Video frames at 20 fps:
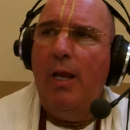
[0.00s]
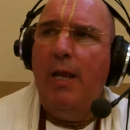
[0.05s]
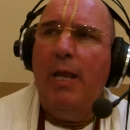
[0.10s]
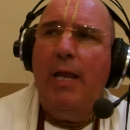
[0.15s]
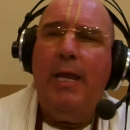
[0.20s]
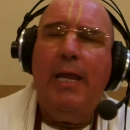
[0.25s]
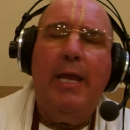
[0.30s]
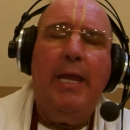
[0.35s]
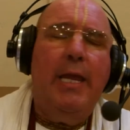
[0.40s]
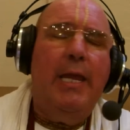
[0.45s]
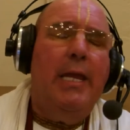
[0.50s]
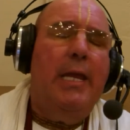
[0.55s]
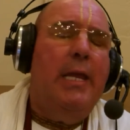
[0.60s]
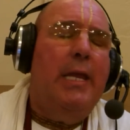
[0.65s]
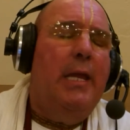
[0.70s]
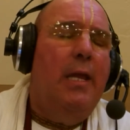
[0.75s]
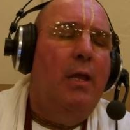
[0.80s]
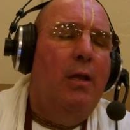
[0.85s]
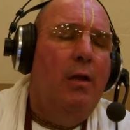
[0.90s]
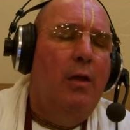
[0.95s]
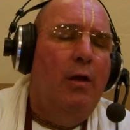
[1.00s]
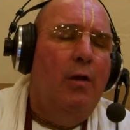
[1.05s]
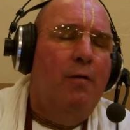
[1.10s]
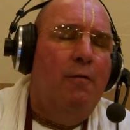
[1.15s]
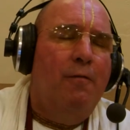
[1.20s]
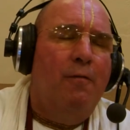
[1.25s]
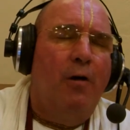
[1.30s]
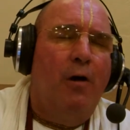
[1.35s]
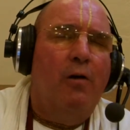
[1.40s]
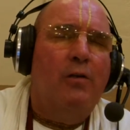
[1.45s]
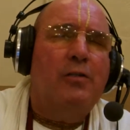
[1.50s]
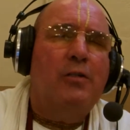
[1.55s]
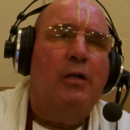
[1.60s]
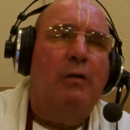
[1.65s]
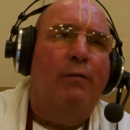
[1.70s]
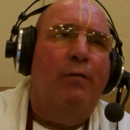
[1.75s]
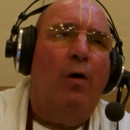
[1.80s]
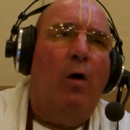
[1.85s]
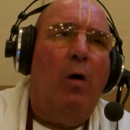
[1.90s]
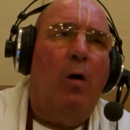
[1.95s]
He first
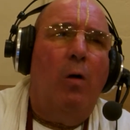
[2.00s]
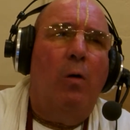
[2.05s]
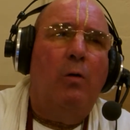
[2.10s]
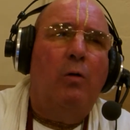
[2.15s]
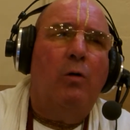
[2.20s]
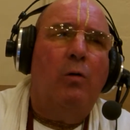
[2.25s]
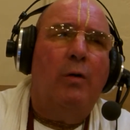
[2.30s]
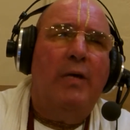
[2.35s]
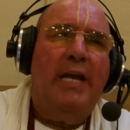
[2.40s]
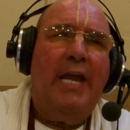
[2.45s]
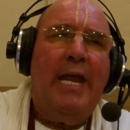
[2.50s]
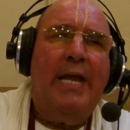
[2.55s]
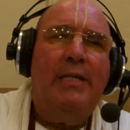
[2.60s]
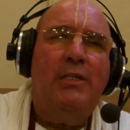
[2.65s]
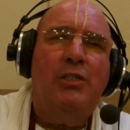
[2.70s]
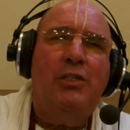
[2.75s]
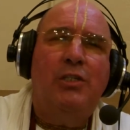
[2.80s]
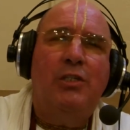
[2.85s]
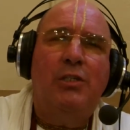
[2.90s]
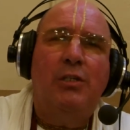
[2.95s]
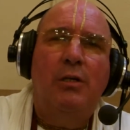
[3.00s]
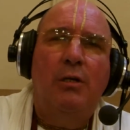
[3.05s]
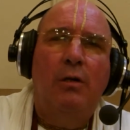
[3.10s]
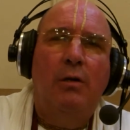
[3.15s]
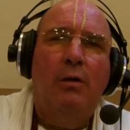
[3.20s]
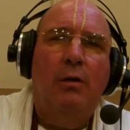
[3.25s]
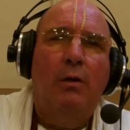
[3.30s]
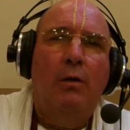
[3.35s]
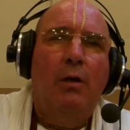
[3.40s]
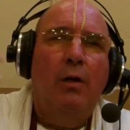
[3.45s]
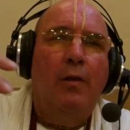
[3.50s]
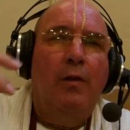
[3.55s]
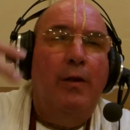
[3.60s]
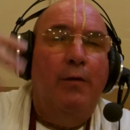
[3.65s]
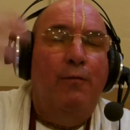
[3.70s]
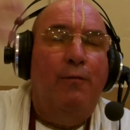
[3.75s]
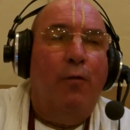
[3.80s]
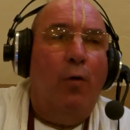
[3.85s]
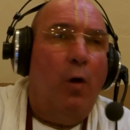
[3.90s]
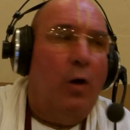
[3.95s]
of all creates the
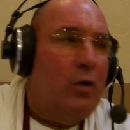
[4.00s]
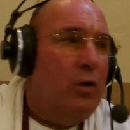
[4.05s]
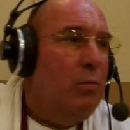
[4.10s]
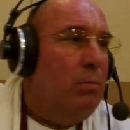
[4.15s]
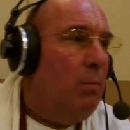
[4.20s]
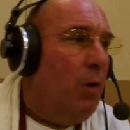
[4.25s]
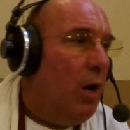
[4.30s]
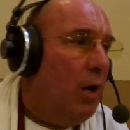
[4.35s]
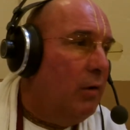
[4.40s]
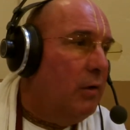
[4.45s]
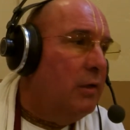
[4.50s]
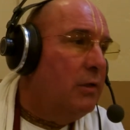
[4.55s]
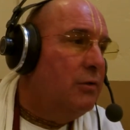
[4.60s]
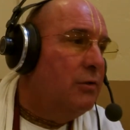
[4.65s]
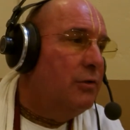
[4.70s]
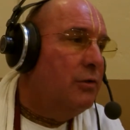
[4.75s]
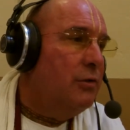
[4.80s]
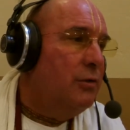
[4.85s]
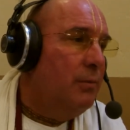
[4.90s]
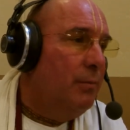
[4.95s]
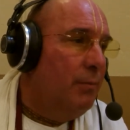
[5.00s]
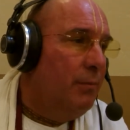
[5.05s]
4 Kumaras.